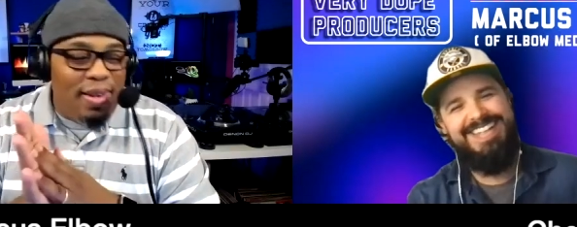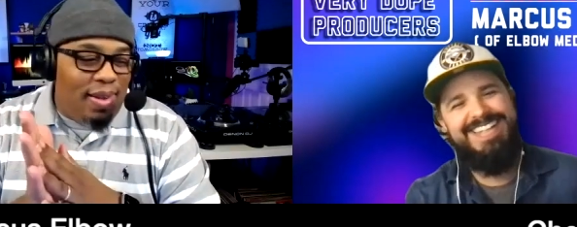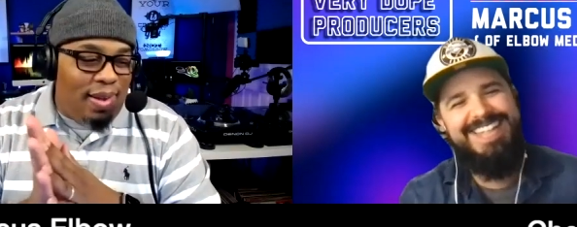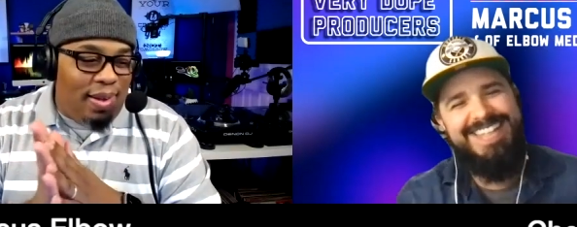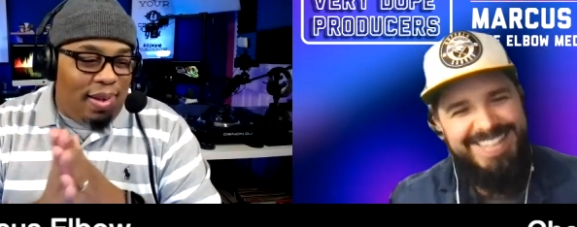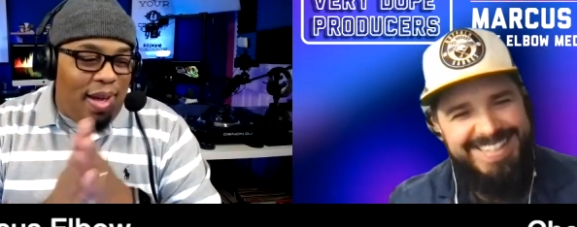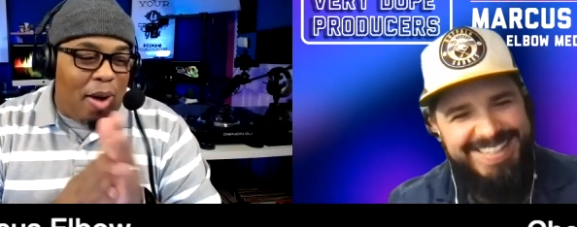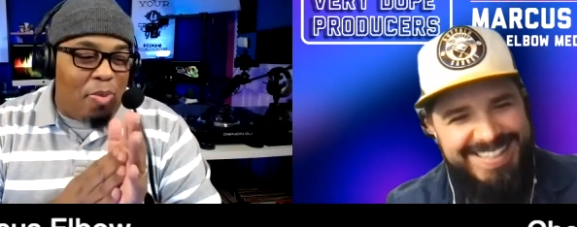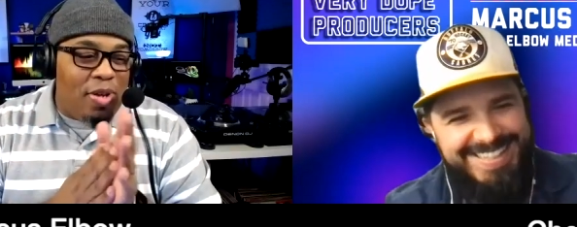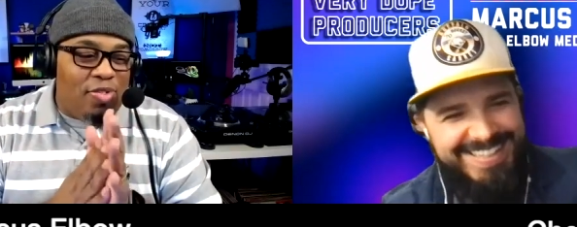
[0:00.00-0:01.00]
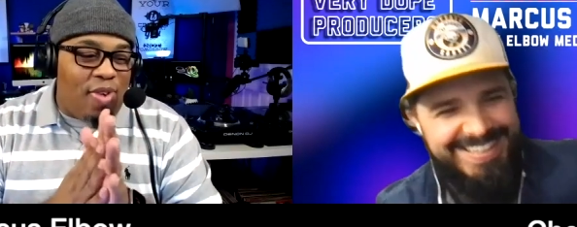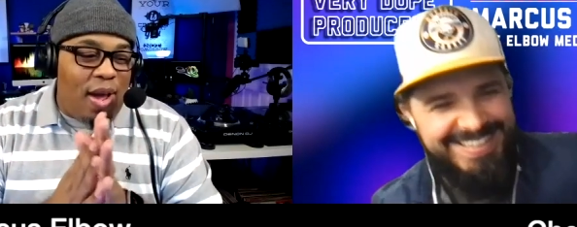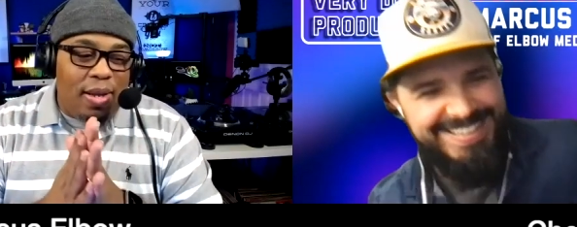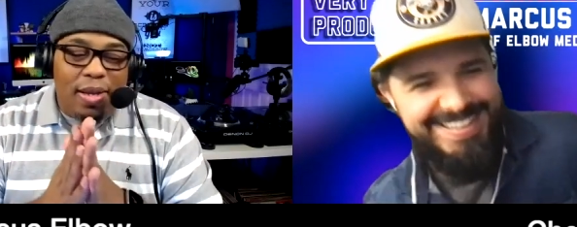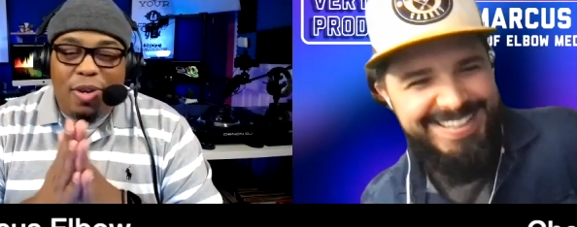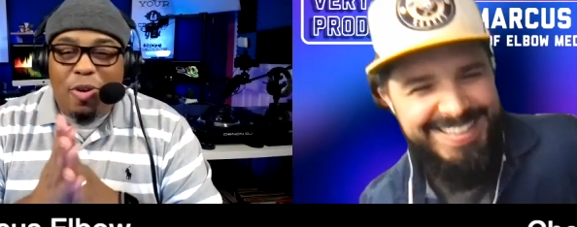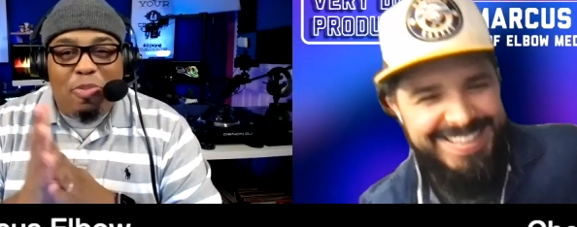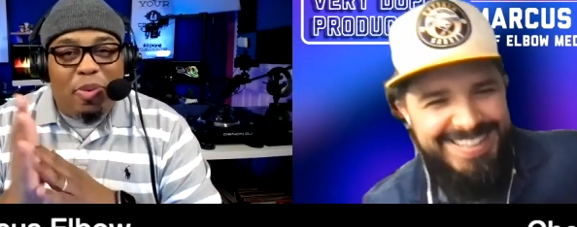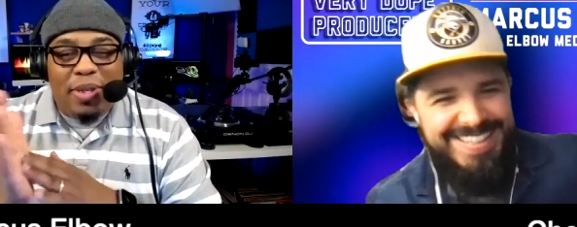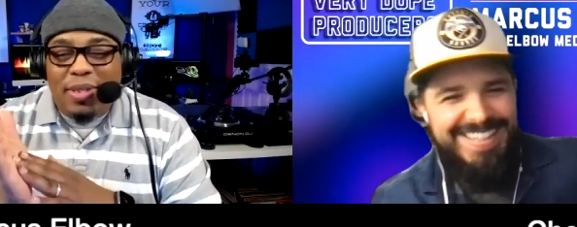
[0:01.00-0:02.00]
Speaker 1: Uh, I wasn't trying to get no
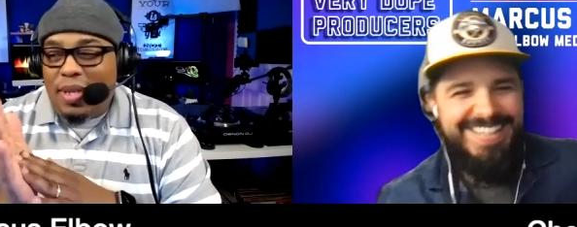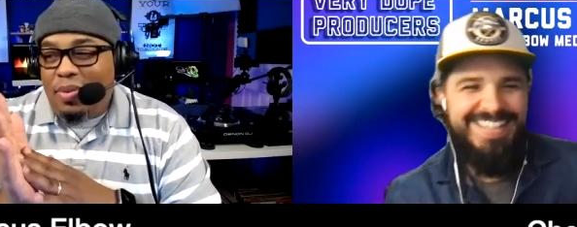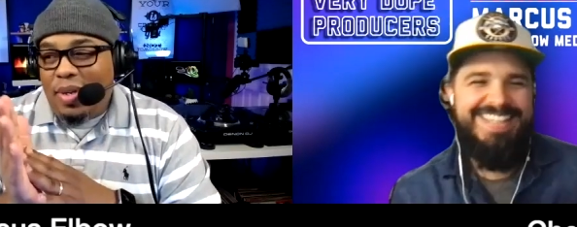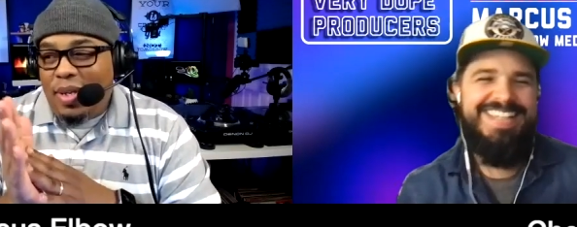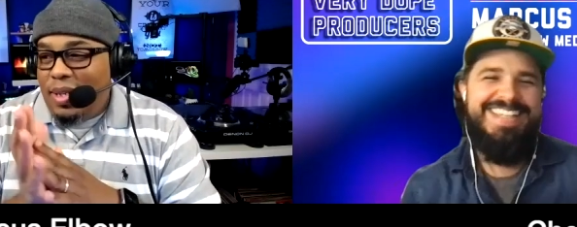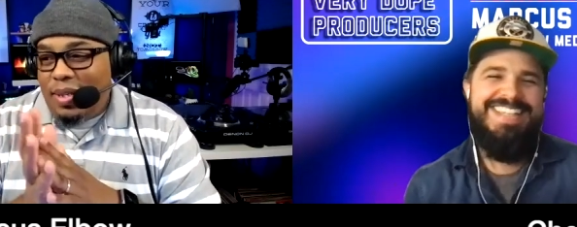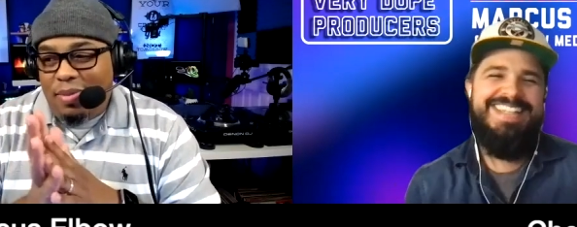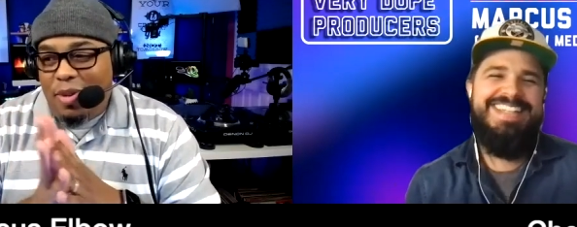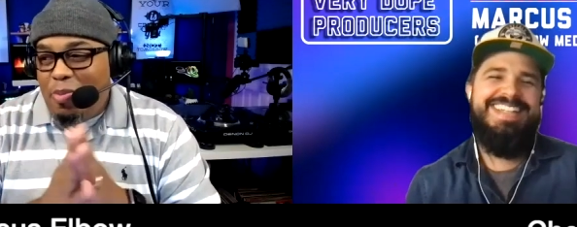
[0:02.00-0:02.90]
points. I wasn't no